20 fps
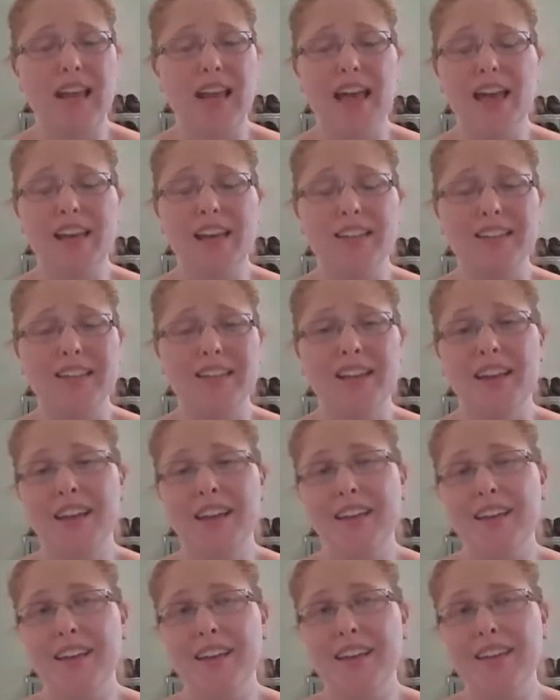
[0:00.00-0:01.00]
And
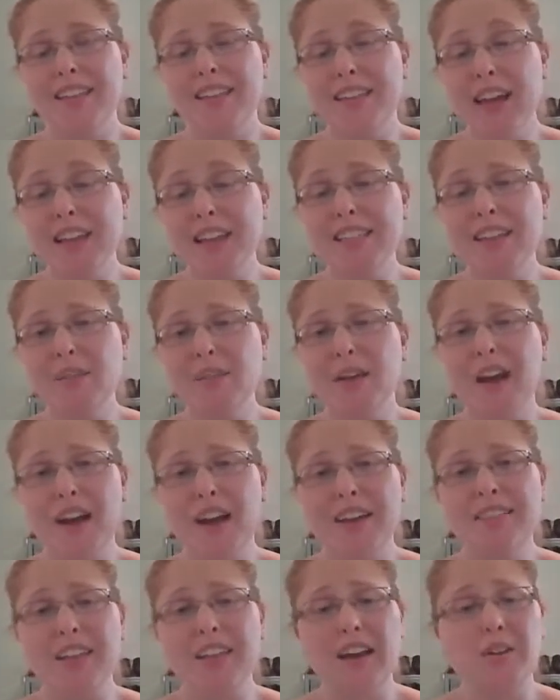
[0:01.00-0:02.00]
the idea
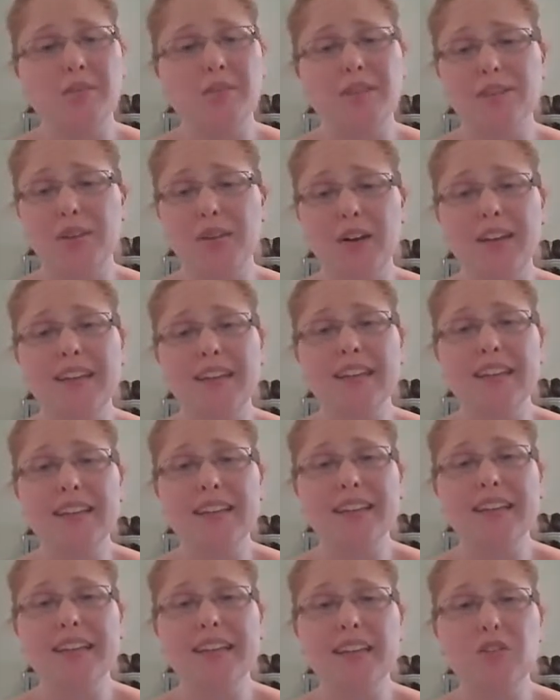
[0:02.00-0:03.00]
behind that was very
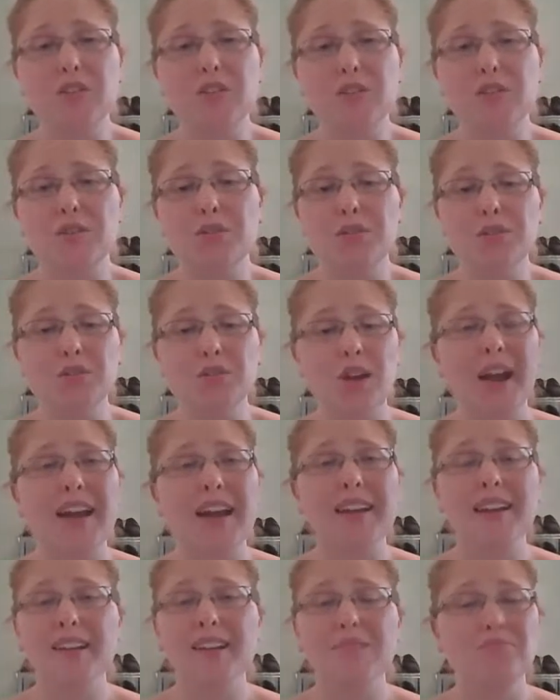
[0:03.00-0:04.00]
clearly to try
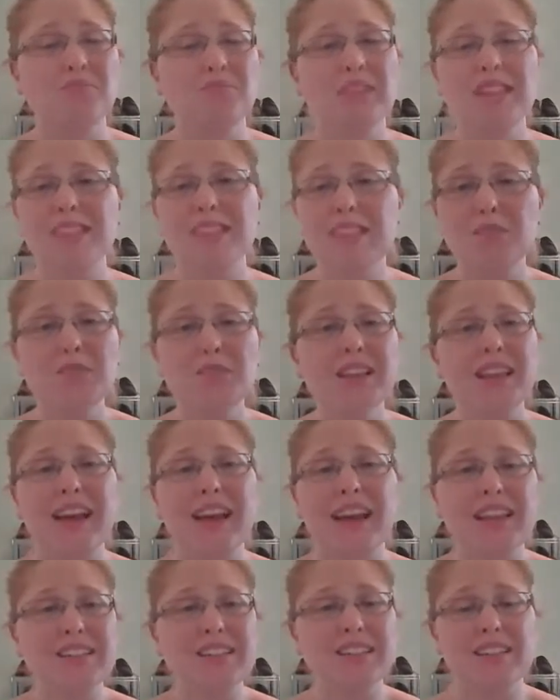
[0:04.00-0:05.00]
and
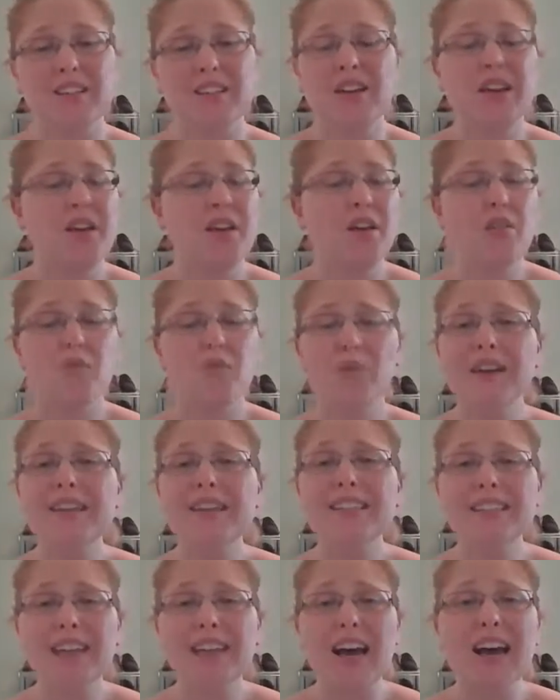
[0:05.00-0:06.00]
stimulate and
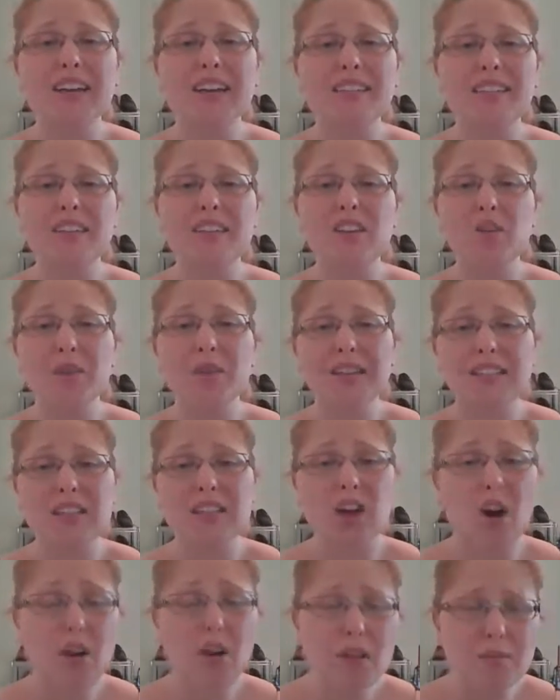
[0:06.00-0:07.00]
restart the US
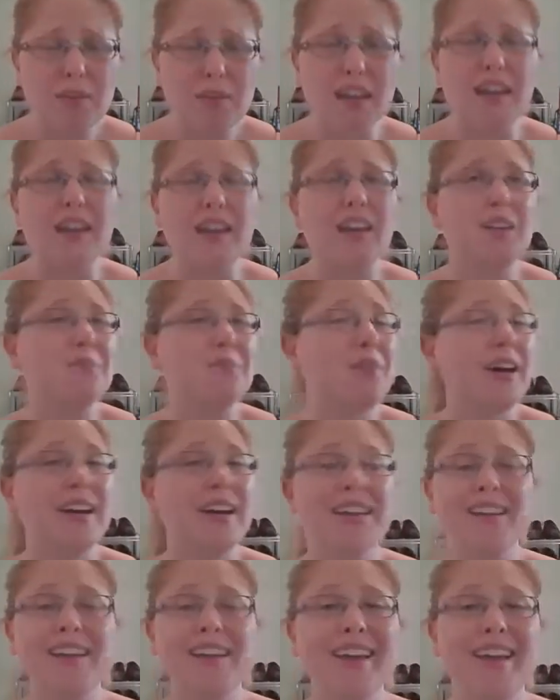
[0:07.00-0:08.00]
economy,
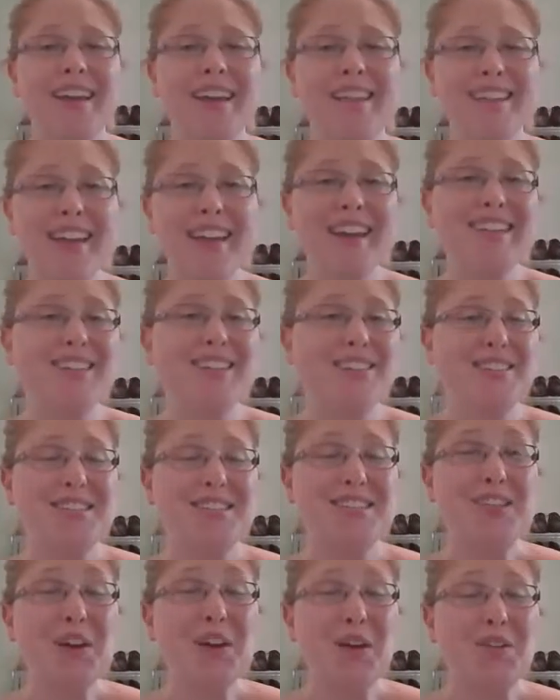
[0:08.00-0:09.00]
but that
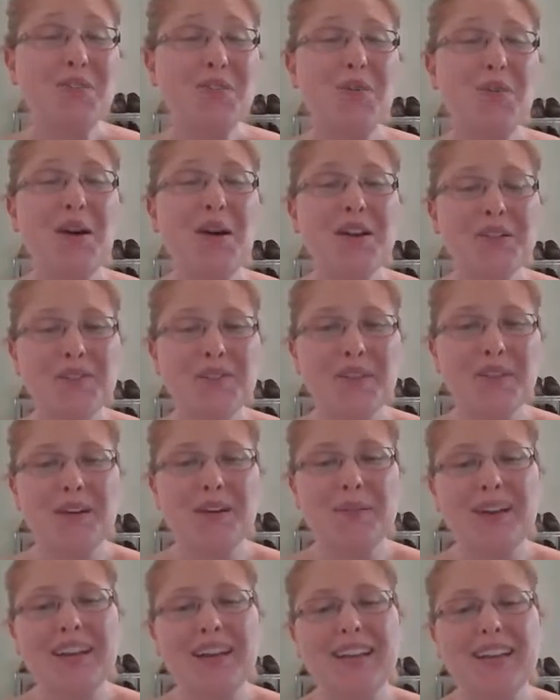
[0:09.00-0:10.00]
did not work very
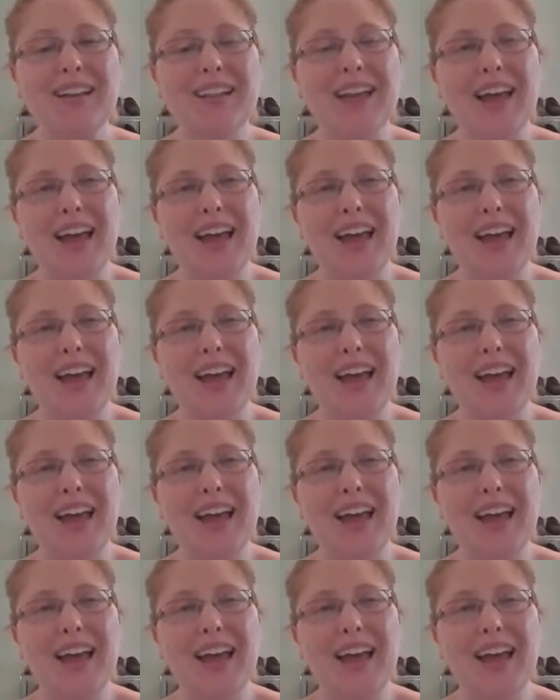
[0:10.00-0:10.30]
well.